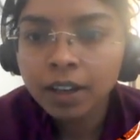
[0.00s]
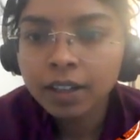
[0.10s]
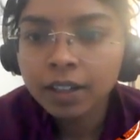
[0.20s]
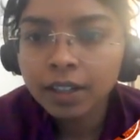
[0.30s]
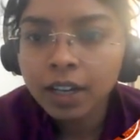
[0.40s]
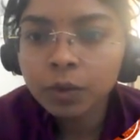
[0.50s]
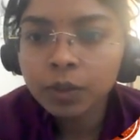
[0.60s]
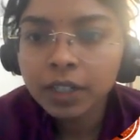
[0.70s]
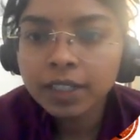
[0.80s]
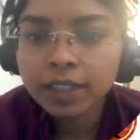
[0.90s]
Now
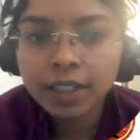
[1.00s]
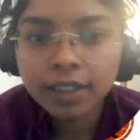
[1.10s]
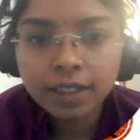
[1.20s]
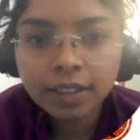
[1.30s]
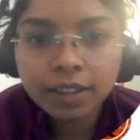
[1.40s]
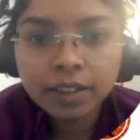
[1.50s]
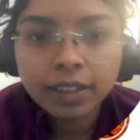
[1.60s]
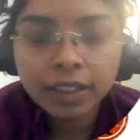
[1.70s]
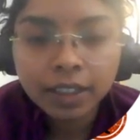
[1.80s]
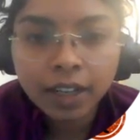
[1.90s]
let's consider a
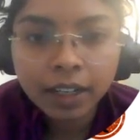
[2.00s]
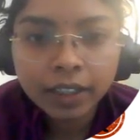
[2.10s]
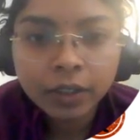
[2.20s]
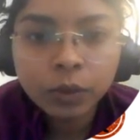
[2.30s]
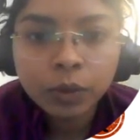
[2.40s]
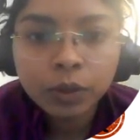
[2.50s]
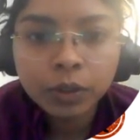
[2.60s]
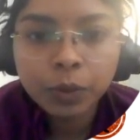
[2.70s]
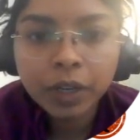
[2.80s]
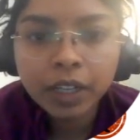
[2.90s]
scenario
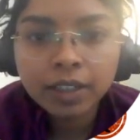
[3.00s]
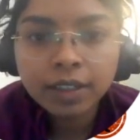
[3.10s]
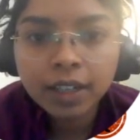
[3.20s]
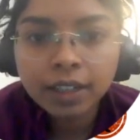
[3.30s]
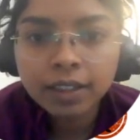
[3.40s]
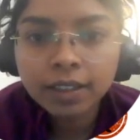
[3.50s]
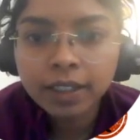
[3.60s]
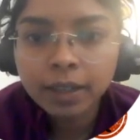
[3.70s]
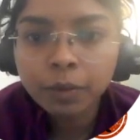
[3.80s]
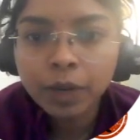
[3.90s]
to understand the
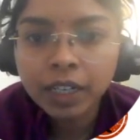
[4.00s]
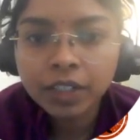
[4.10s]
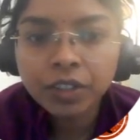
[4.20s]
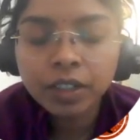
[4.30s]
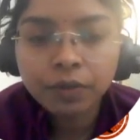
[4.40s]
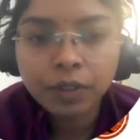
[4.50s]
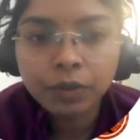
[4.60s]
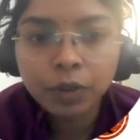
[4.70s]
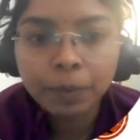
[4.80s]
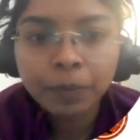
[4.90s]
setup violation of
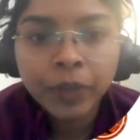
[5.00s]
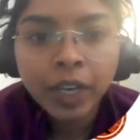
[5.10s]
flip-flop.